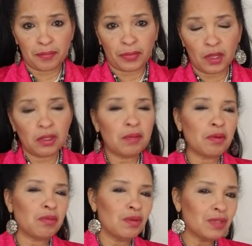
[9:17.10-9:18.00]
Okay, but
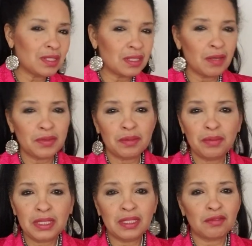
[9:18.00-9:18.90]
we want stuff to be
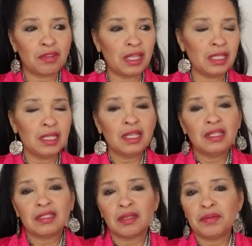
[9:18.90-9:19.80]
done right.
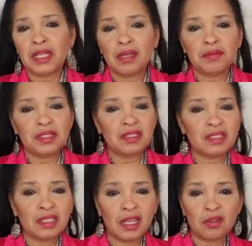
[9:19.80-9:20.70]
Sometimes it's
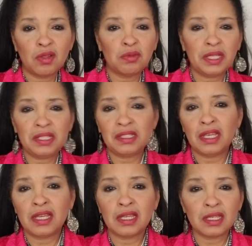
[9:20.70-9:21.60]
not always
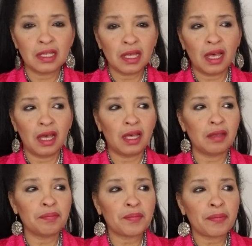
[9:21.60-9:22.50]

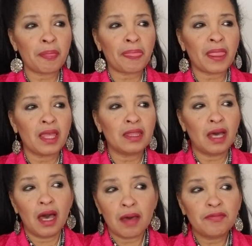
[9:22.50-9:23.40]
the
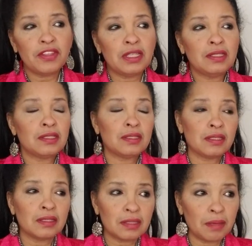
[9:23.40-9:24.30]
obvious,
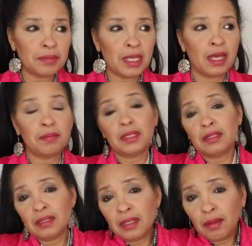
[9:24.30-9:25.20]
sometimes,
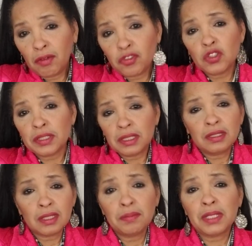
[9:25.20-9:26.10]
and of course then
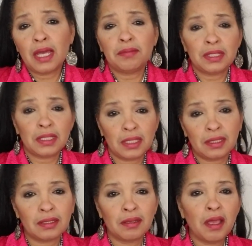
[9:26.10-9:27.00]
sometimes it is.